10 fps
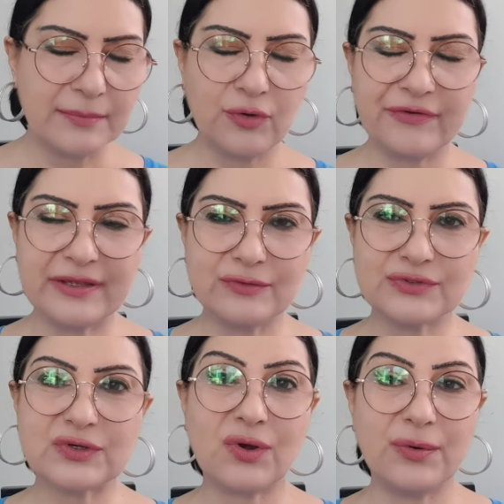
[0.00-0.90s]
Moving
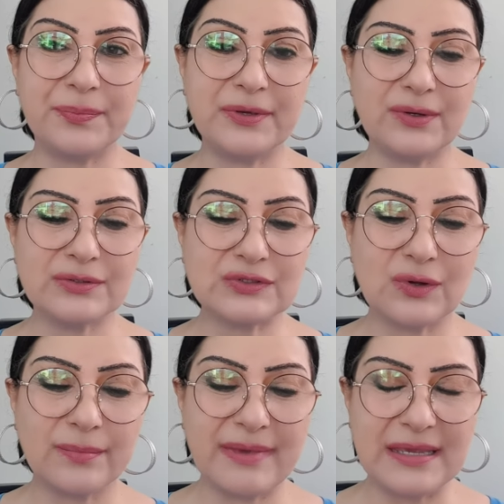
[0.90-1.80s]
to Scorpio,
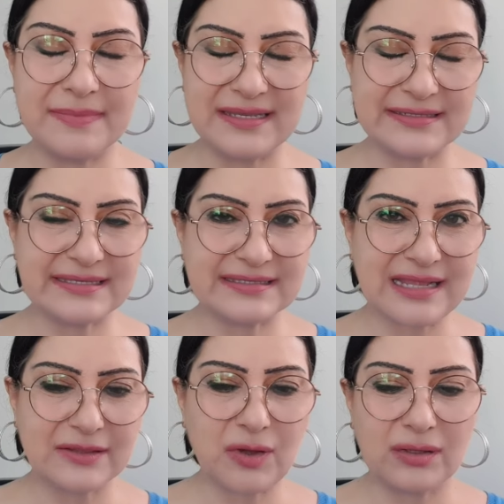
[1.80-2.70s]
so maybe this is
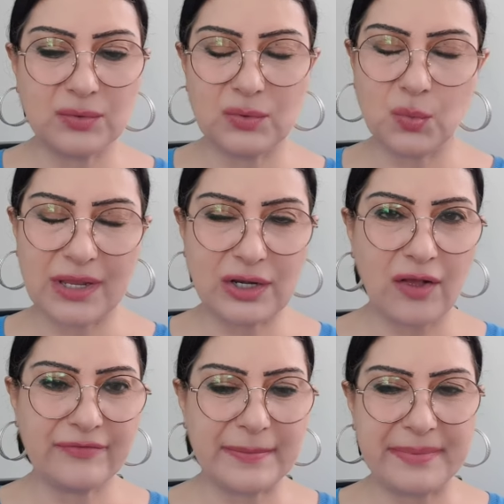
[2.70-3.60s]
not on one
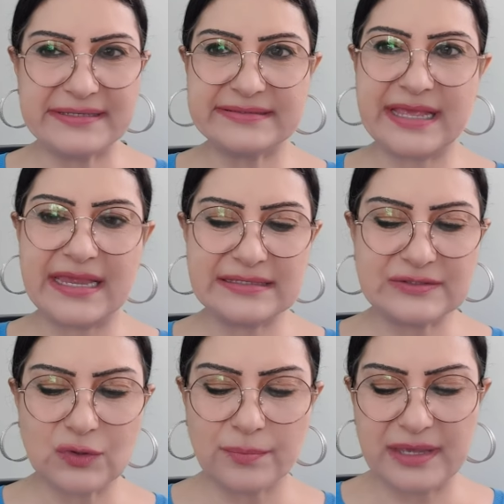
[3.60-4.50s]
of the best days,
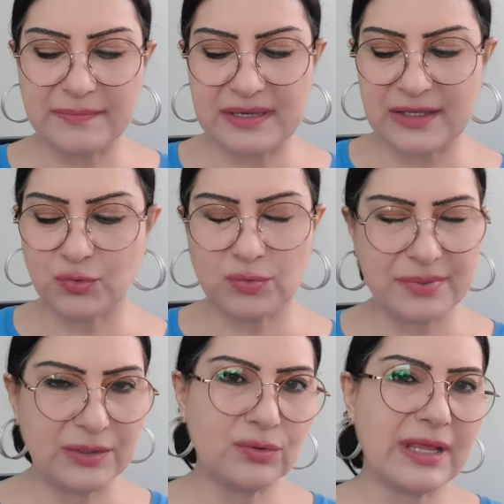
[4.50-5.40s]
so maybe it would
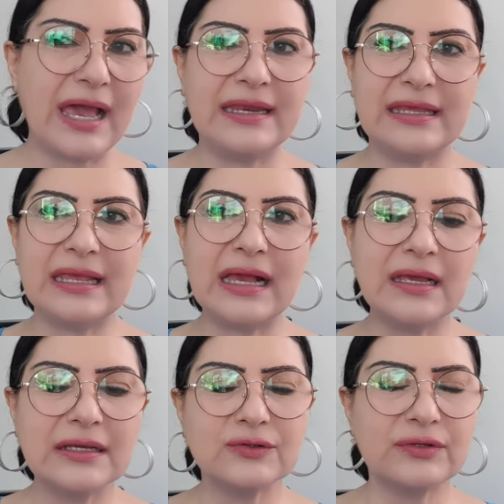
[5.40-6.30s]
be a good idea
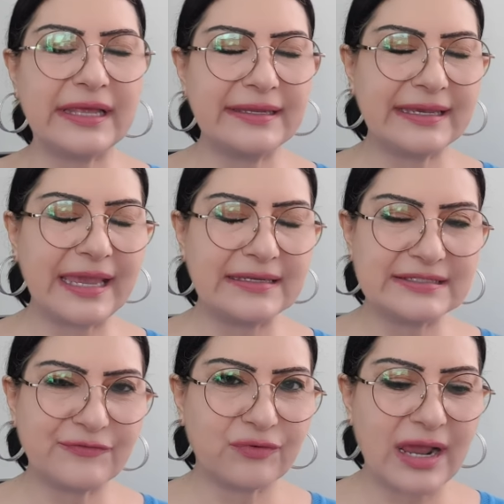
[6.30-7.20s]
to dedicate
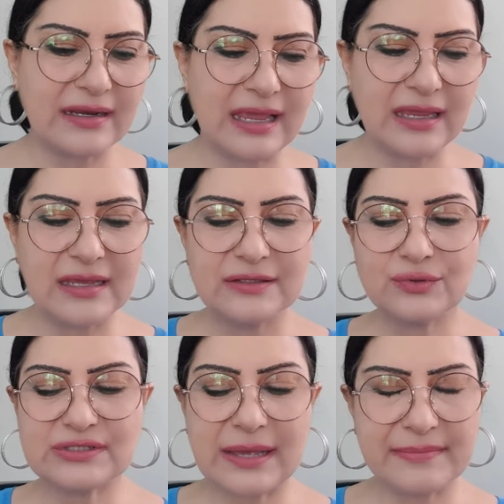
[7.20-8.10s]
this Friday
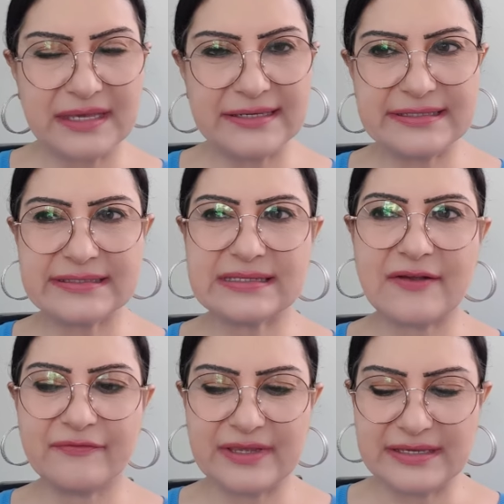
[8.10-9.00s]
to some easy
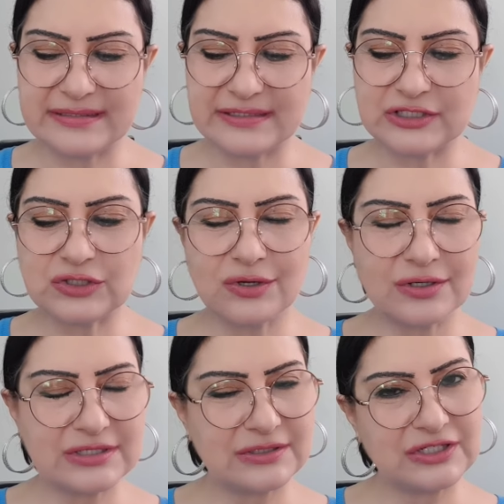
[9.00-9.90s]
stuff, easy
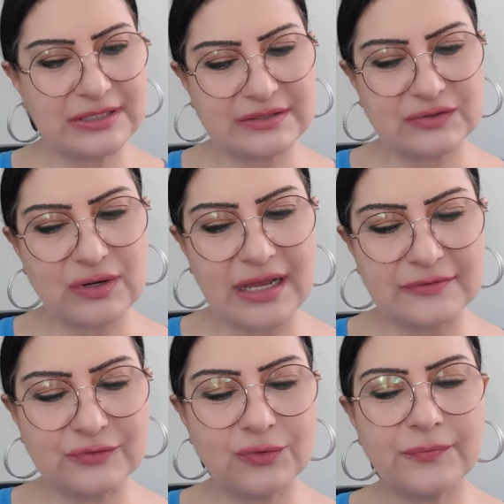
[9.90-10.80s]
chores. Just
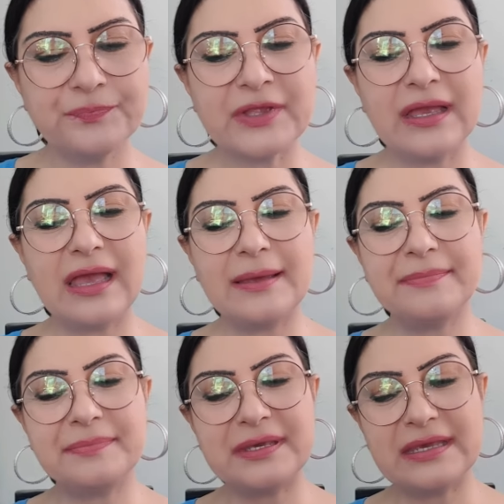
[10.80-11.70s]
try to
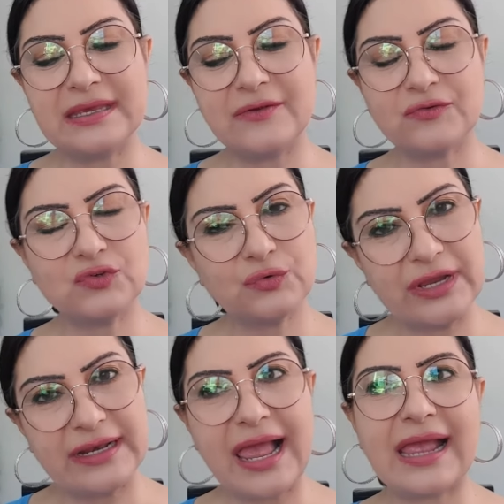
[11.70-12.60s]
to
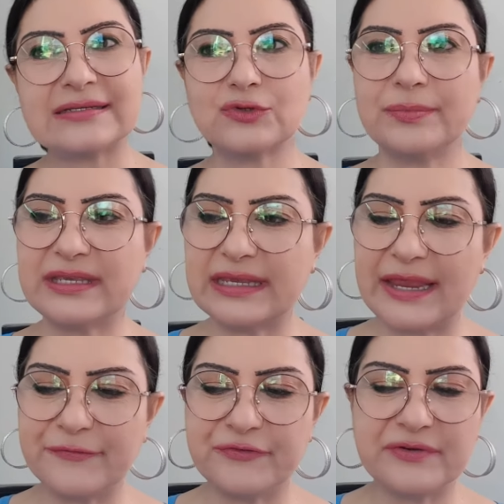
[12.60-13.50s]
relax, to be
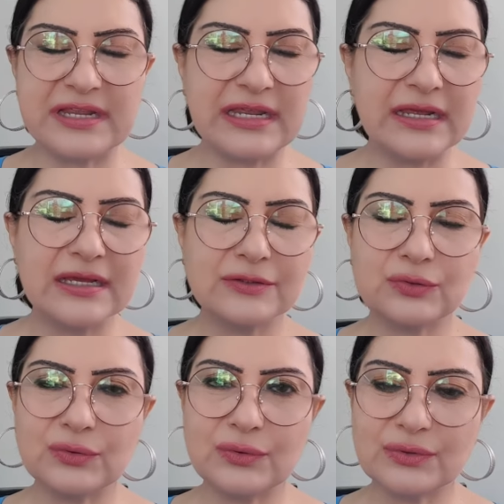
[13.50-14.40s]
carefree,
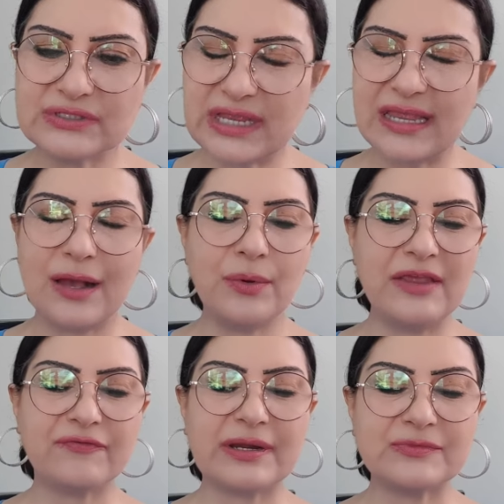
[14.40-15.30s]
to stay
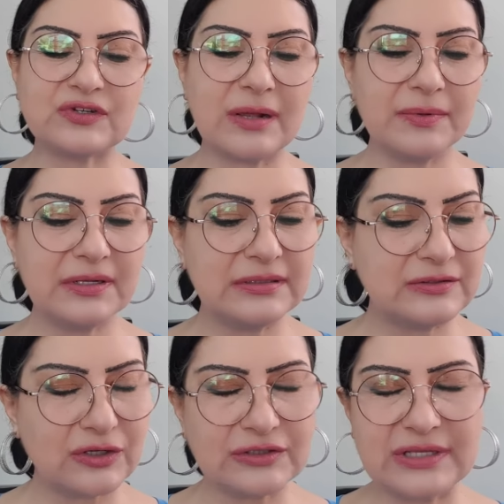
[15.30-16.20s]
away from trouble,
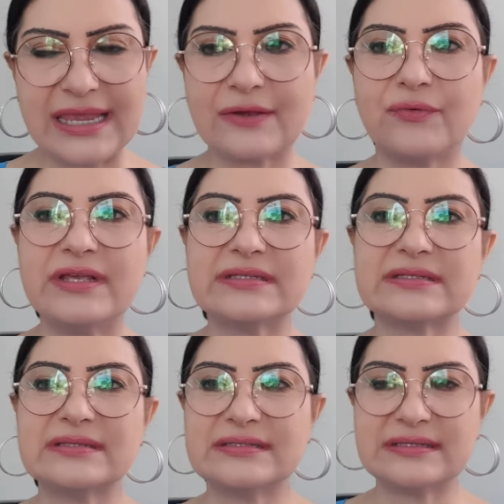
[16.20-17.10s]
don't take
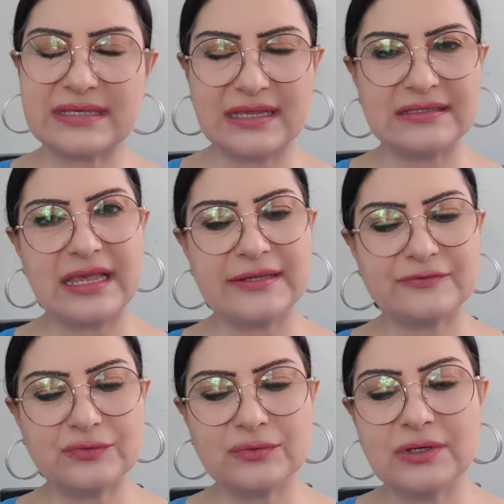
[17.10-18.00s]
risks. This is a day
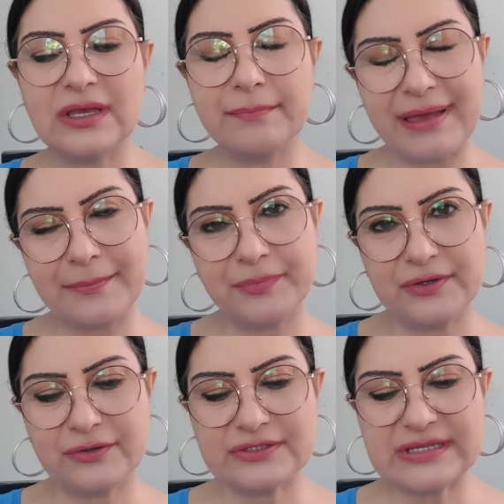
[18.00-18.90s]
to pamper
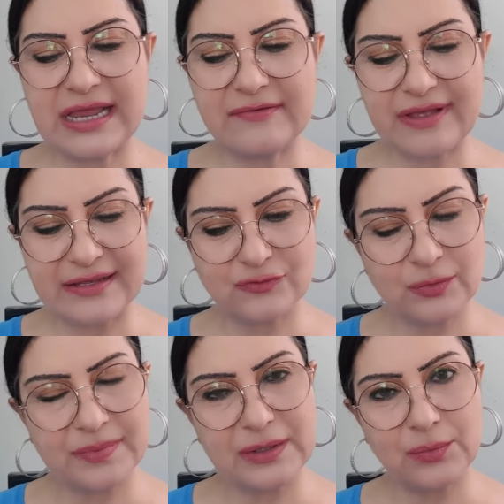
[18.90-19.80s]
yourself and
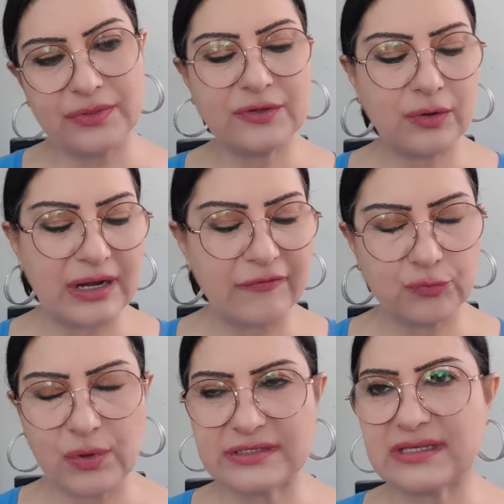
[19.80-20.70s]
to be with your
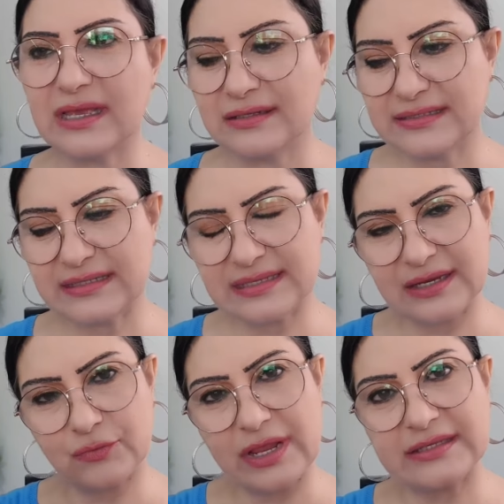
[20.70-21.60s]
loved ones. This is
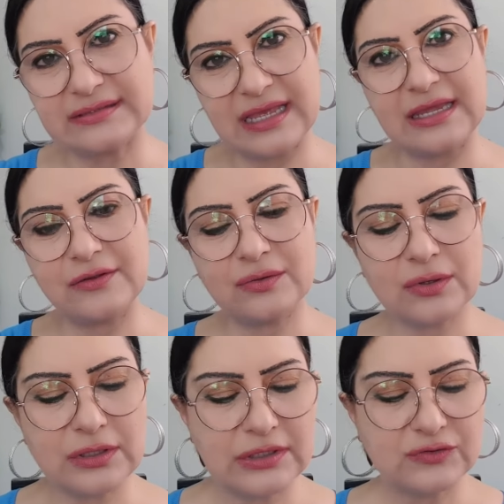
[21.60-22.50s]
a great day, you
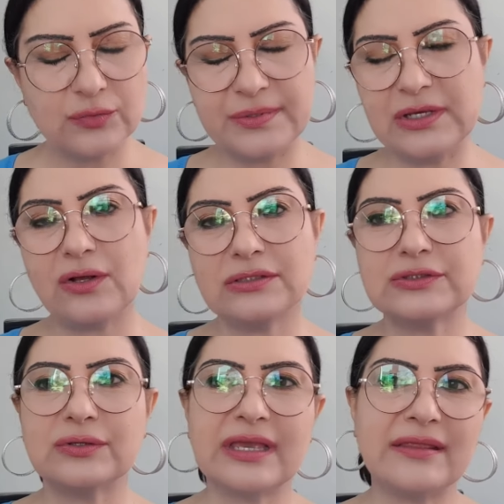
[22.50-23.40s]
know, to be all
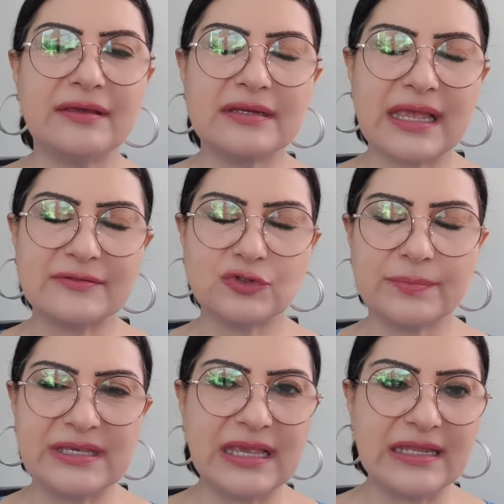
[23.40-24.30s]
together and to
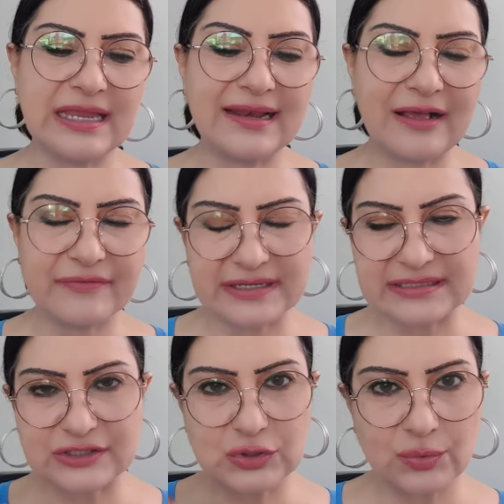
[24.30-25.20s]
be in a loving
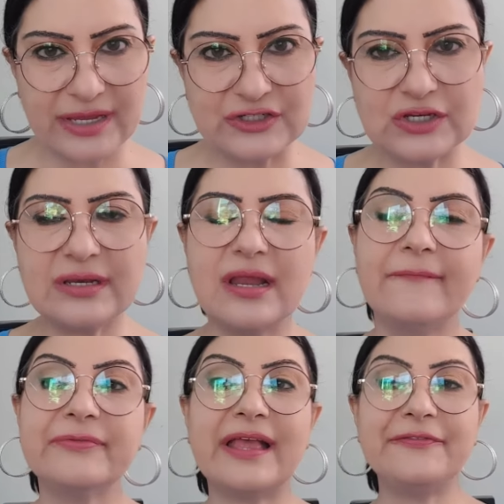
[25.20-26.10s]
situation,
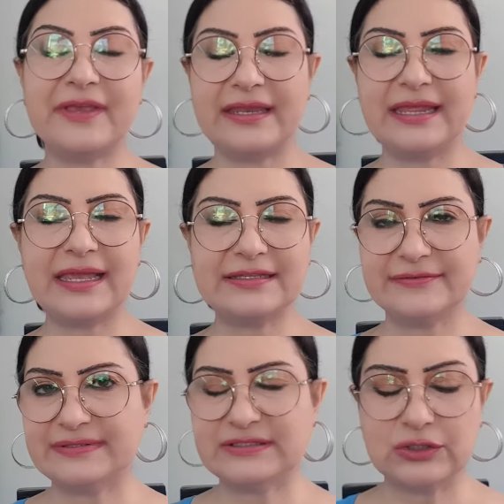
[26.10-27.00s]
not a
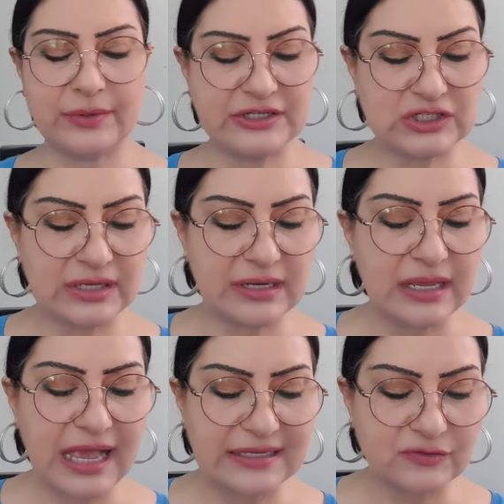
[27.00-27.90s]
negative situation
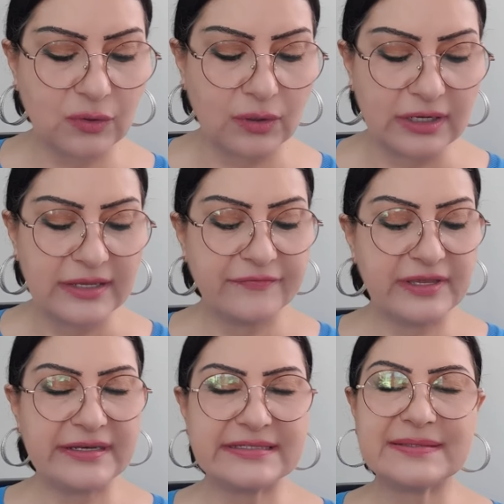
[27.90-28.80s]
at all.
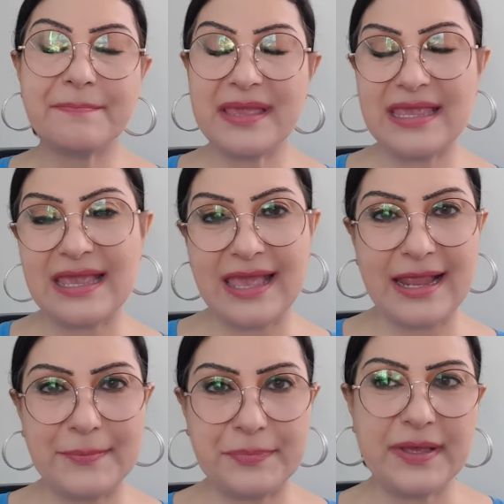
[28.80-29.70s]
Venus may
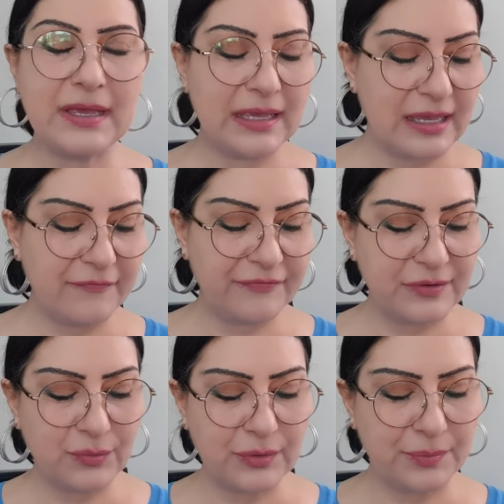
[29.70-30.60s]
help if
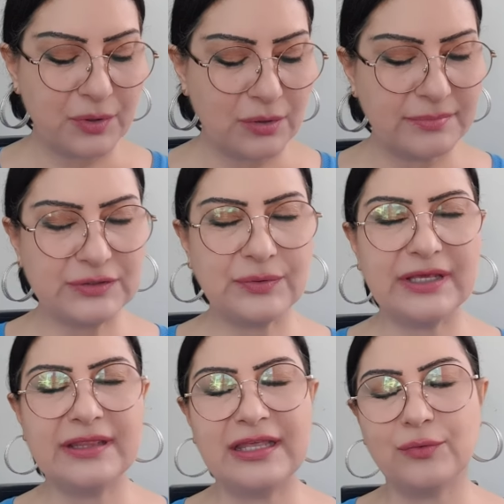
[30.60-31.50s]
you were born
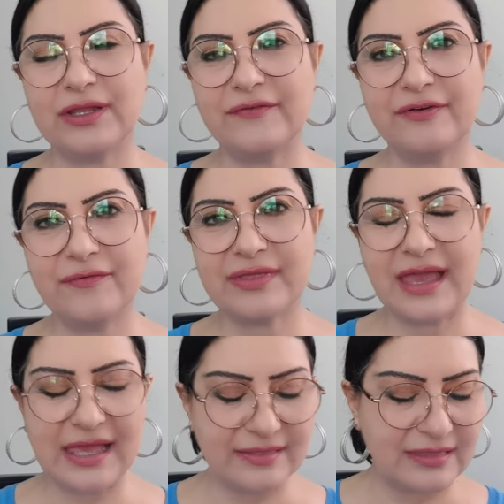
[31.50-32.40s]
between the 25th
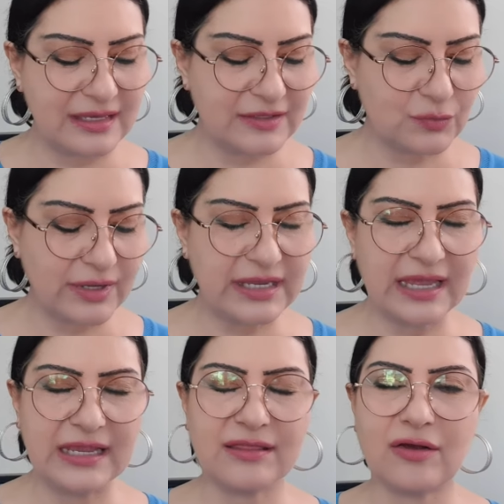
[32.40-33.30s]
and the
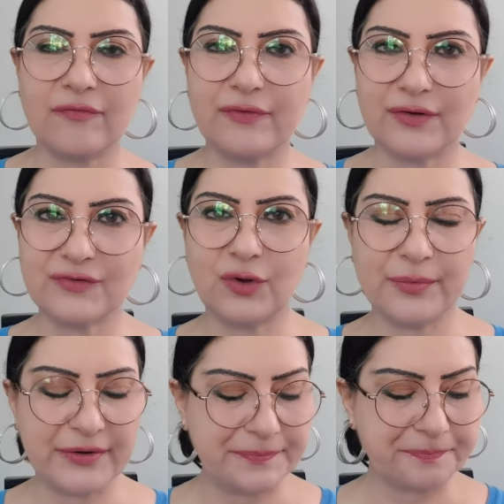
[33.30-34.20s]
28th of
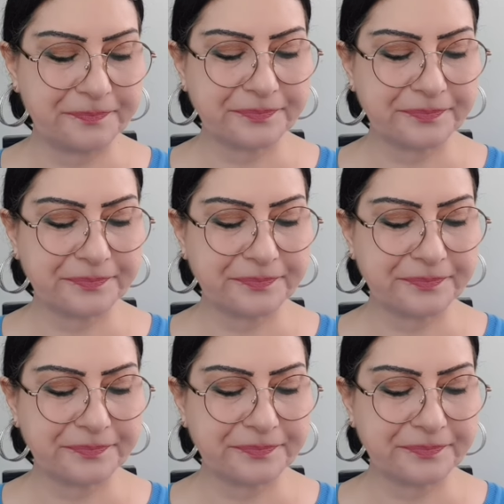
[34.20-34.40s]
October.